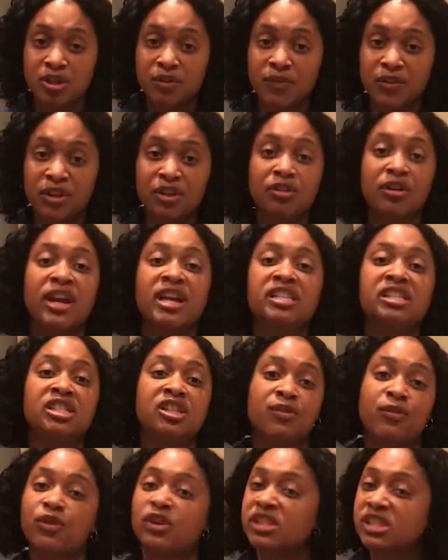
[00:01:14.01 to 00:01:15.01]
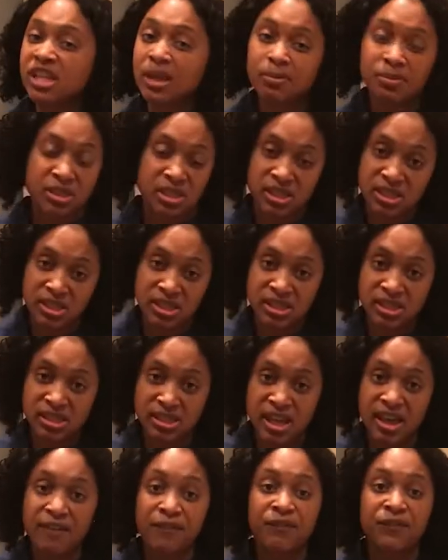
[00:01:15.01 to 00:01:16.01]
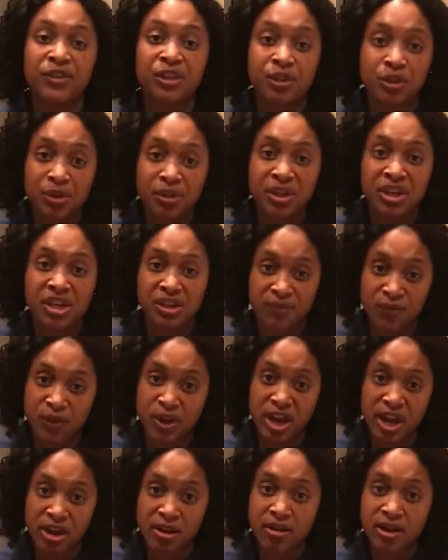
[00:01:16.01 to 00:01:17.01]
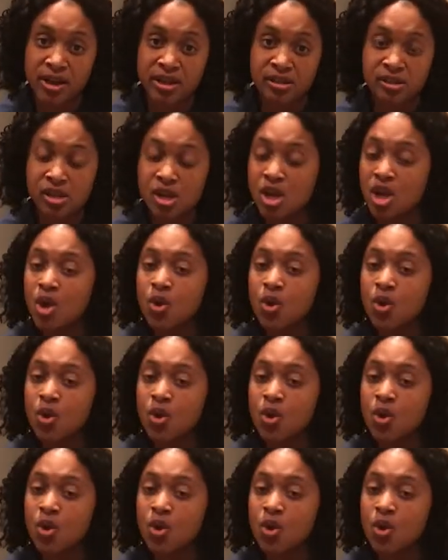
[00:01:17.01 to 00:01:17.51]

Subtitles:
The filler has different substances that fill the different areas,